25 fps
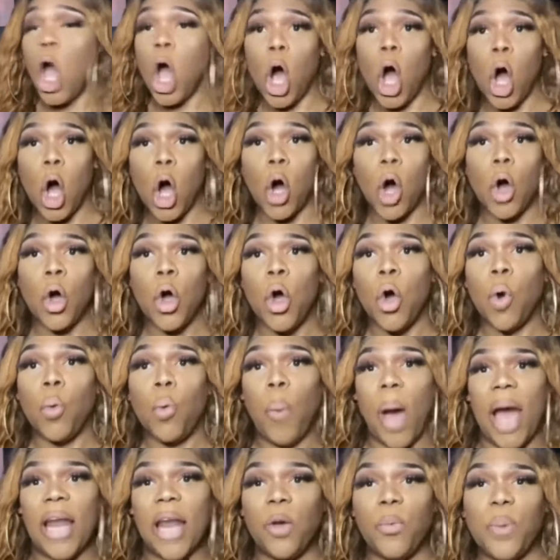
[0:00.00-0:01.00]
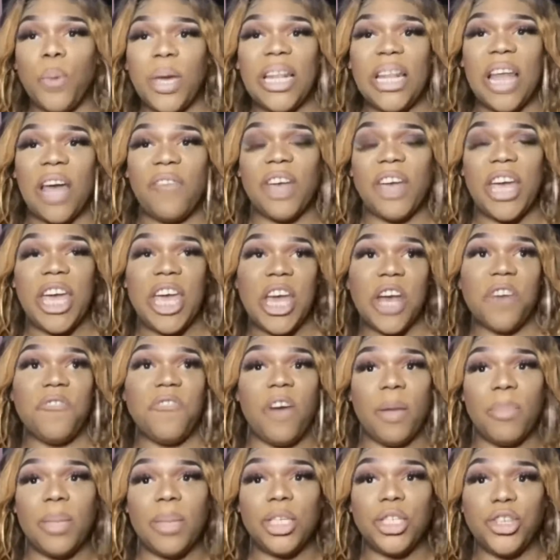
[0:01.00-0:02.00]
Oh, why don't we never hear
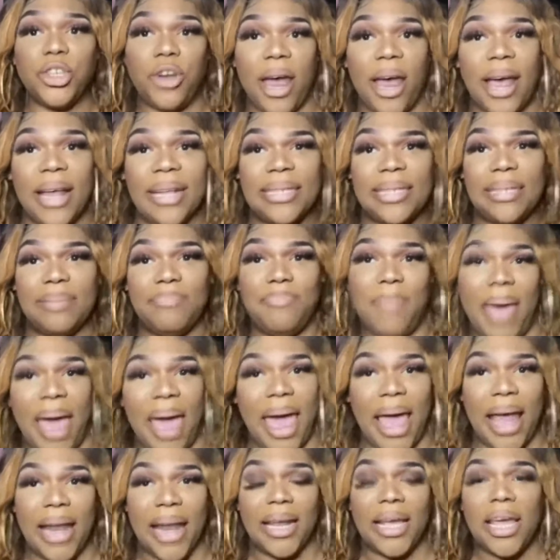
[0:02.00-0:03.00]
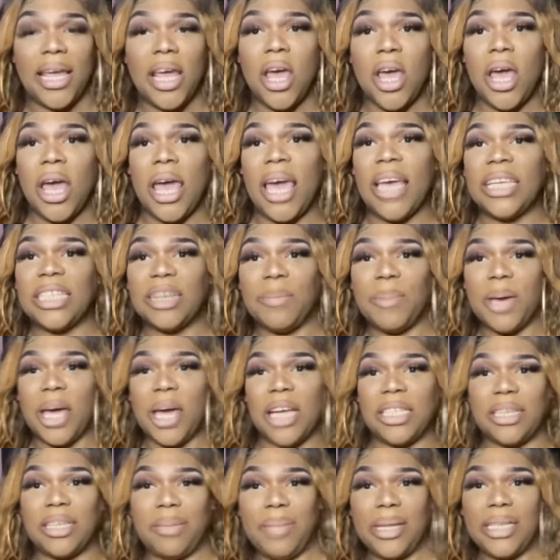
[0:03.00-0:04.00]
from the trans men? Is it
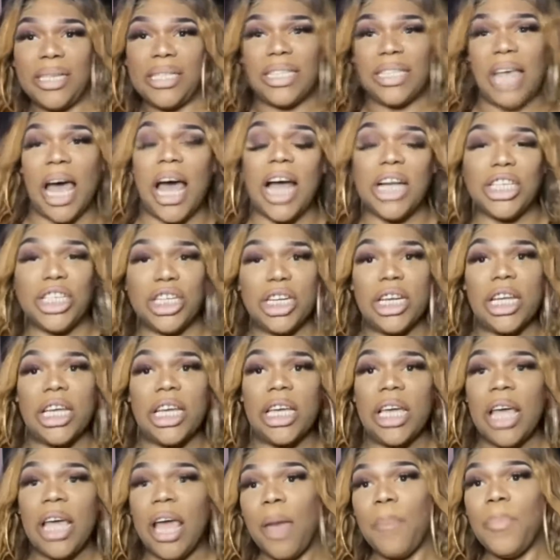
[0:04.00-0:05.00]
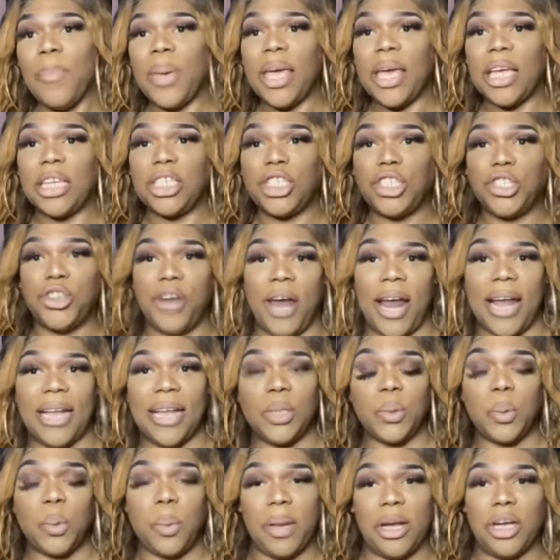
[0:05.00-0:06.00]
because of misogyny? Because
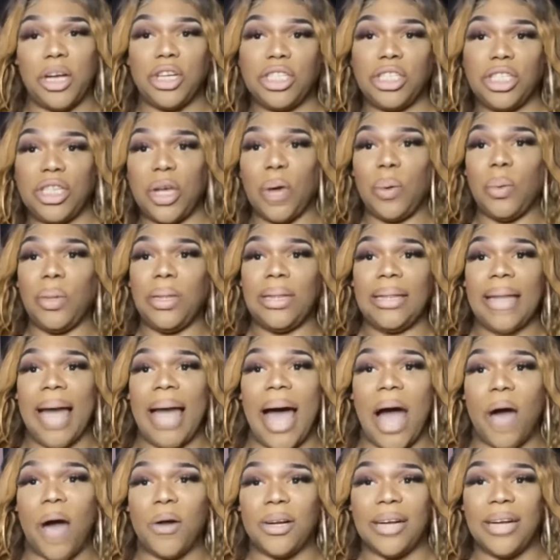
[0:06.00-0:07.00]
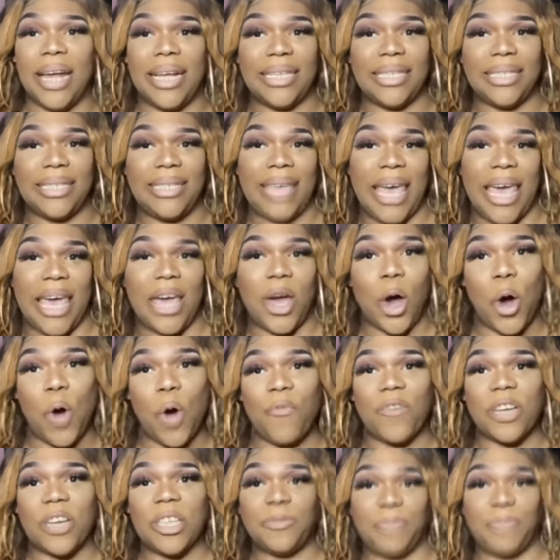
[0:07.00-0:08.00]
trans women are so loud and like to take
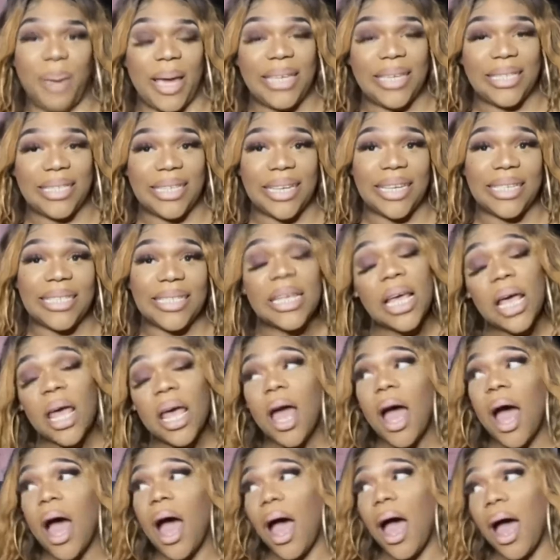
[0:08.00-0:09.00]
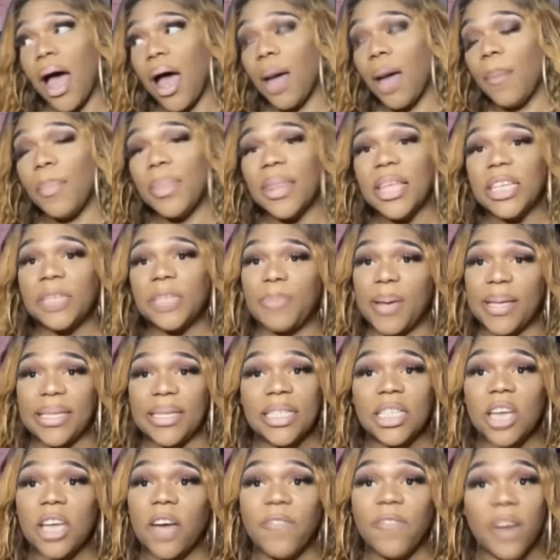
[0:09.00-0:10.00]
over spaces? The
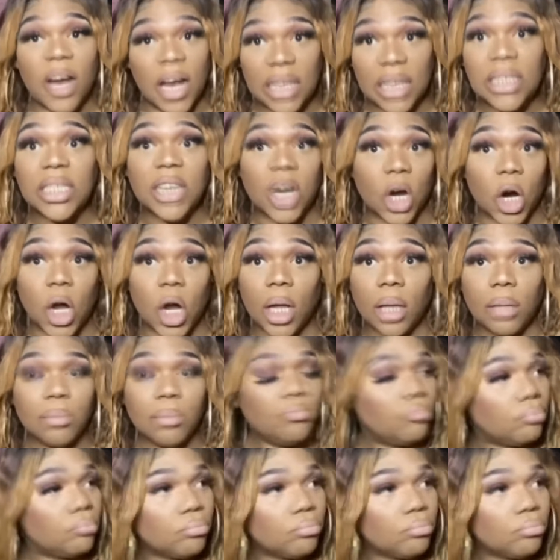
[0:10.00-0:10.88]
spaces are for us, girl.